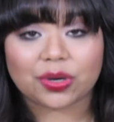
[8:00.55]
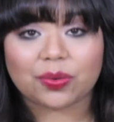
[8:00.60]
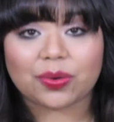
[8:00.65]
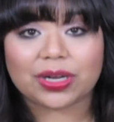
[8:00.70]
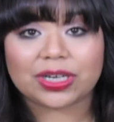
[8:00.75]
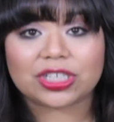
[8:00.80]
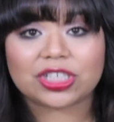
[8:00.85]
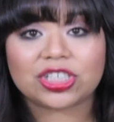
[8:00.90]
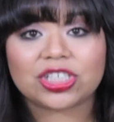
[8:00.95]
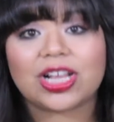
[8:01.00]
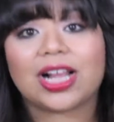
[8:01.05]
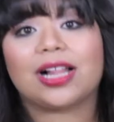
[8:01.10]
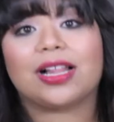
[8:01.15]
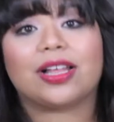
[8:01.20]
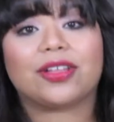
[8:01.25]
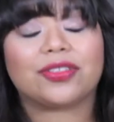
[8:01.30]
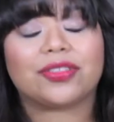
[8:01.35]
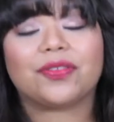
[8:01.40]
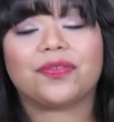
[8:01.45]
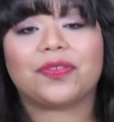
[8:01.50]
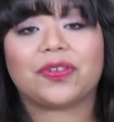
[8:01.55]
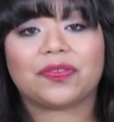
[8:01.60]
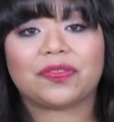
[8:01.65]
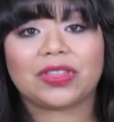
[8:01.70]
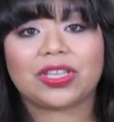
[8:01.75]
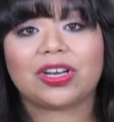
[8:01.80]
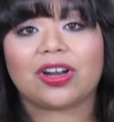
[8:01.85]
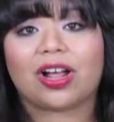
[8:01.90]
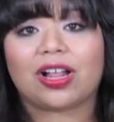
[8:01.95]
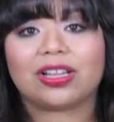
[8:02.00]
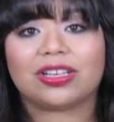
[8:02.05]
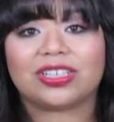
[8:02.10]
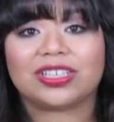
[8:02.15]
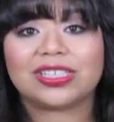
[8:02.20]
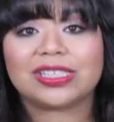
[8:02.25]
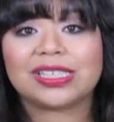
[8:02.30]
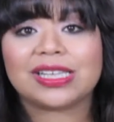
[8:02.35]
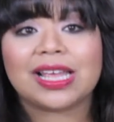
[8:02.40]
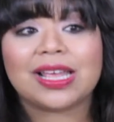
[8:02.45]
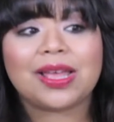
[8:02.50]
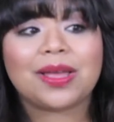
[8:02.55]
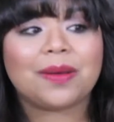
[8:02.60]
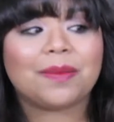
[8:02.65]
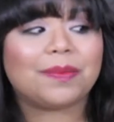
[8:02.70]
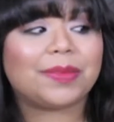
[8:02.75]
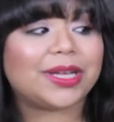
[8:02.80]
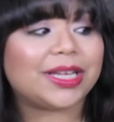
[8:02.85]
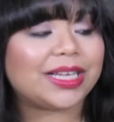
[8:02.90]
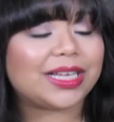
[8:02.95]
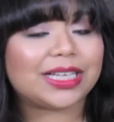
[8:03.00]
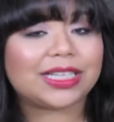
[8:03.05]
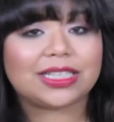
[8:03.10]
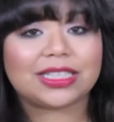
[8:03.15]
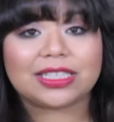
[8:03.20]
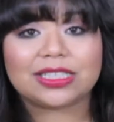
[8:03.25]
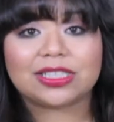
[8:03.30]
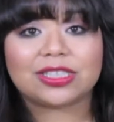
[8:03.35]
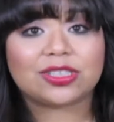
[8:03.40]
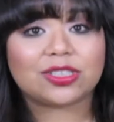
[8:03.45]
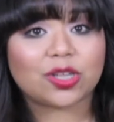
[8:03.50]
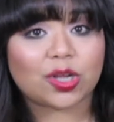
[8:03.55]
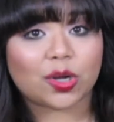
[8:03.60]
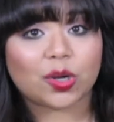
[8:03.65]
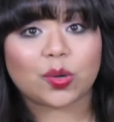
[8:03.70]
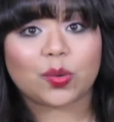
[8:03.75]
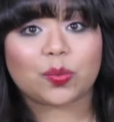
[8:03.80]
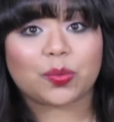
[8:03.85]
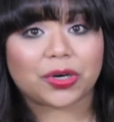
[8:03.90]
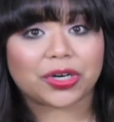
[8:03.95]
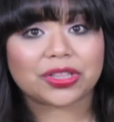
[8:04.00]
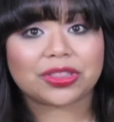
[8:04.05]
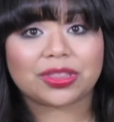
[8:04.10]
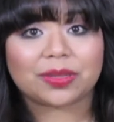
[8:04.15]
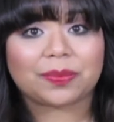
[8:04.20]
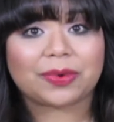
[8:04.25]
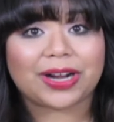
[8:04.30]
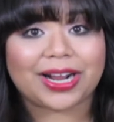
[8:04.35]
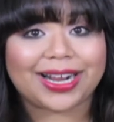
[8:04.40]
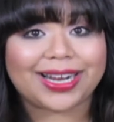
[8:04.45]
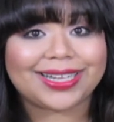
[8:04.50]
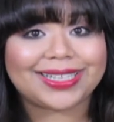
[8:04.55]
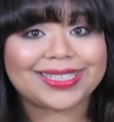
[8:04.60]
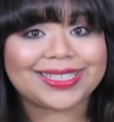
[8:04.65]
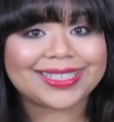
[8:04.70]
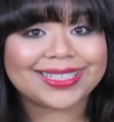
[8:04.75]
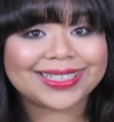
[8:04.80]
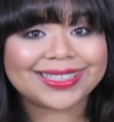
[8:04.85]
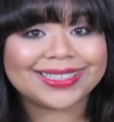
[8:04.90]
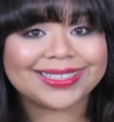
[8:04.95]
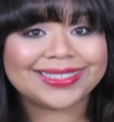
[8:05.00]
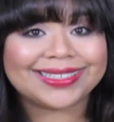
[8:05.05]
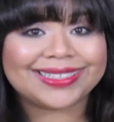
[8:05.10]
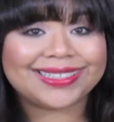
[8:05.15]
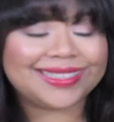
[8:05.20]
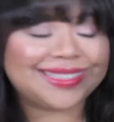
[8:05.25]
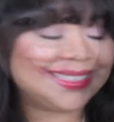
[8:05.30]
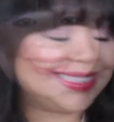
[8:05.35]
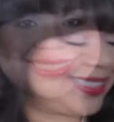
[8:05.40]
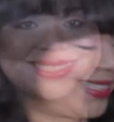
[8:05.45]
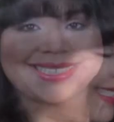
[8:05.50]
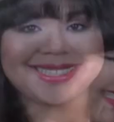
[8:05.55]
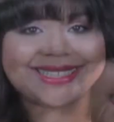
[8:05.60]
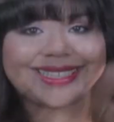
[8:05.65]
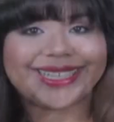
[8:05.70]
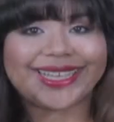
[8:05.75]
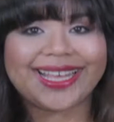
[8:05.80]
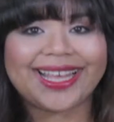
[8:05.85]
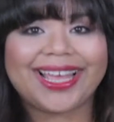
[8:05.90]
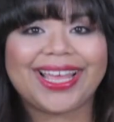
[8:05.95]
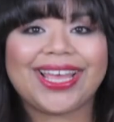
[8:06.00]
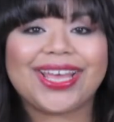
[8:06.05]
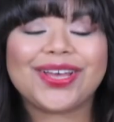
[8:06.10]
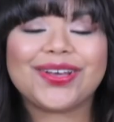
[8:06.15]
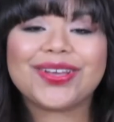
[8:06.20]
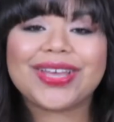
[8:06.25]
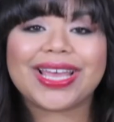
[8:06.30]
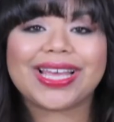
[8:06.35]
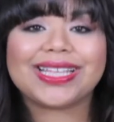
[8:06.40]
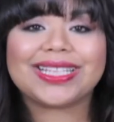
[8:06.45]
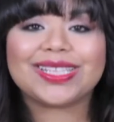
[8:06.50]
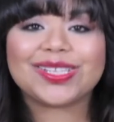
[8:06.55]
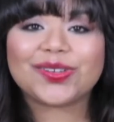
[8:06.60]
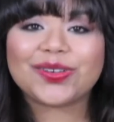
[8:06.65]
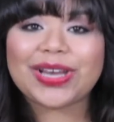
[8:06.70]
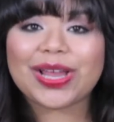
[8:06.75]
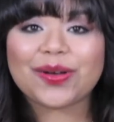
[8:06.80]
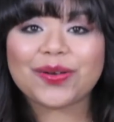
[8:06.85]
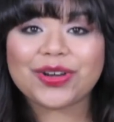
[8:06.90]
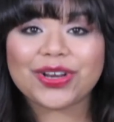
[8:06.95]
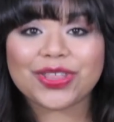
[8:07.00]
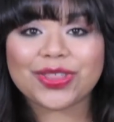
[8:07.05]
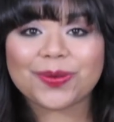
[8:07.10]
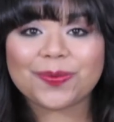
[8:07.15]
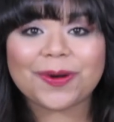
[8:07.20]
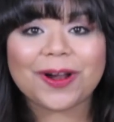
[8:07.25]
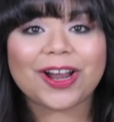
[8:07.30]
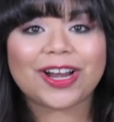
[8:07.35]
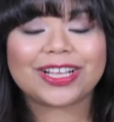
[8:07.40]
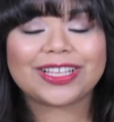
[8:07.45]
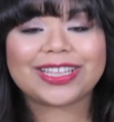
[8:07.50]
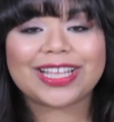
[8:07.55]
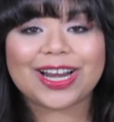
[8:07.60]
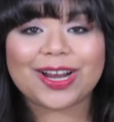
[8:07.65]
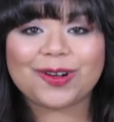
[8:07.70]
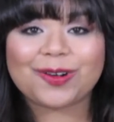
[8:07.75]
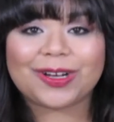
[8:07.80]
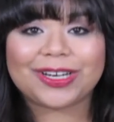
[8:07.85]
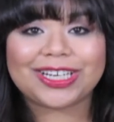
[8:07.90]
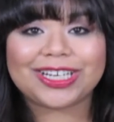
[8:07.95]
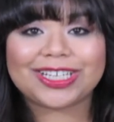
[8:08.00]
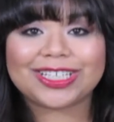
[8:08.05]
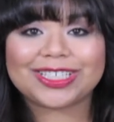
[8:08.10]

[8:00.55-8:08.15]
want to shell out the $50, but it is so worth the price. Okay, so now another product that I wanted to